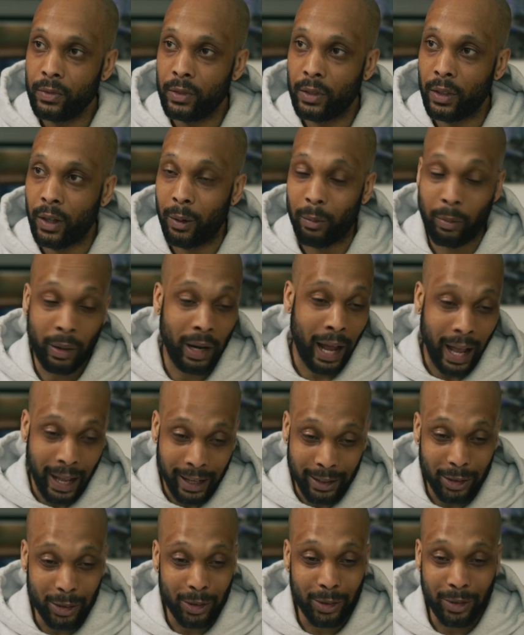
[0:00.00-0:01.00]
You know, but
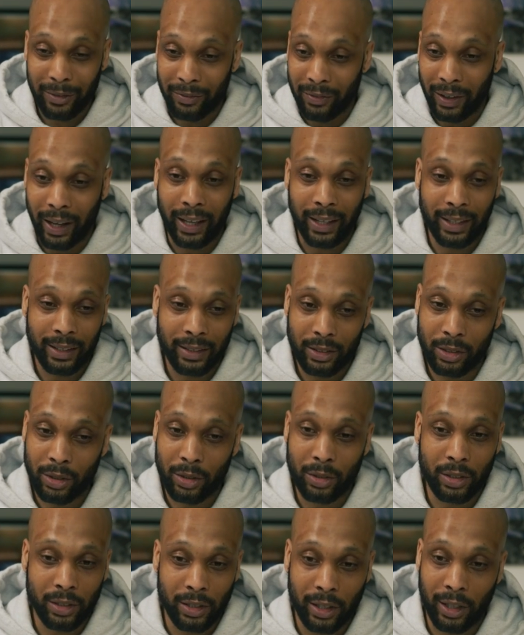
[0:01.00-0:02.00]
I do invite
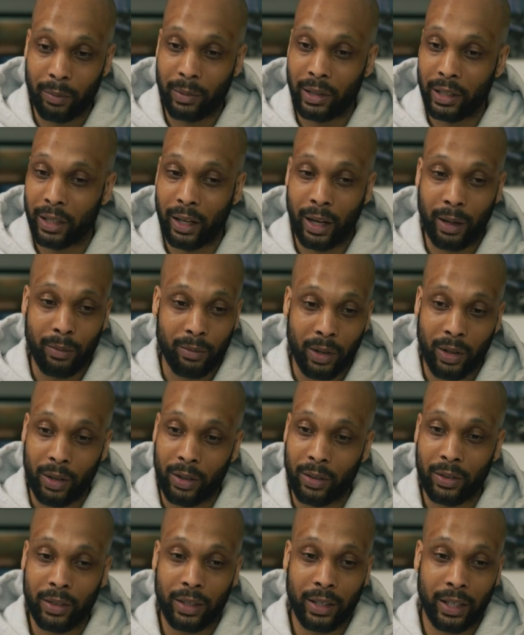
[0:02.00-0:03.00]
you to tell me that I'm
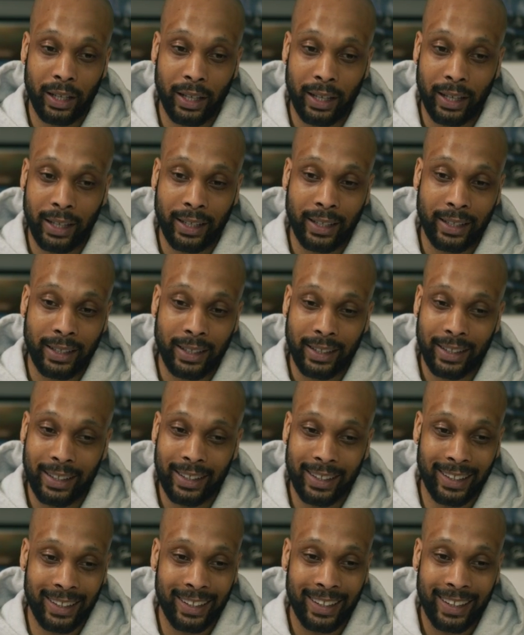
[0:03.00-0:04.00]
wrong, and
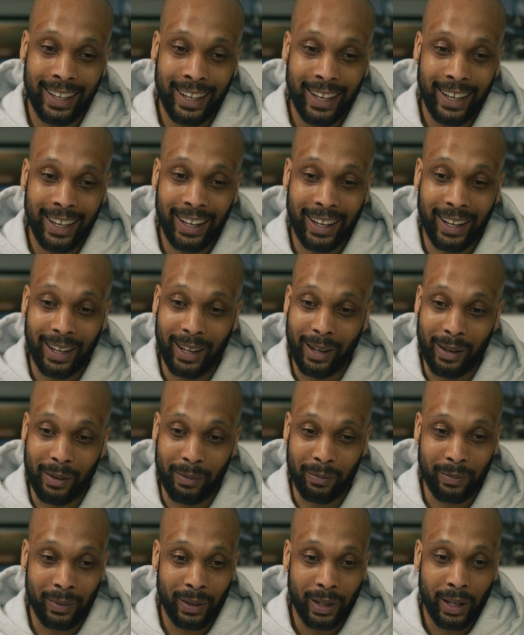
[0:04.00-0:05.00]

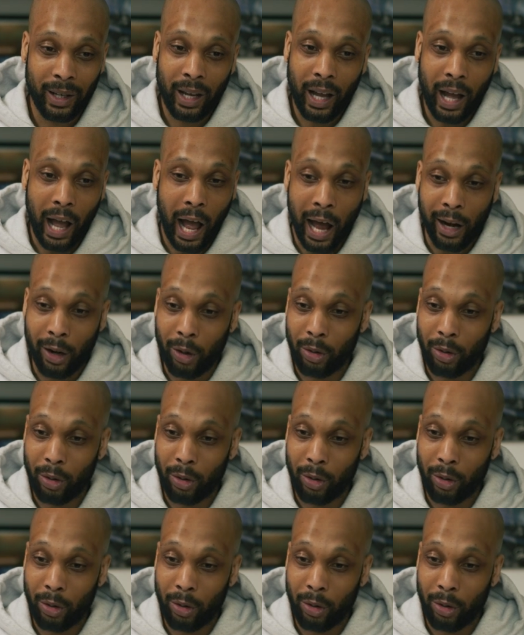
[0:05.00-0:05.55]
um, I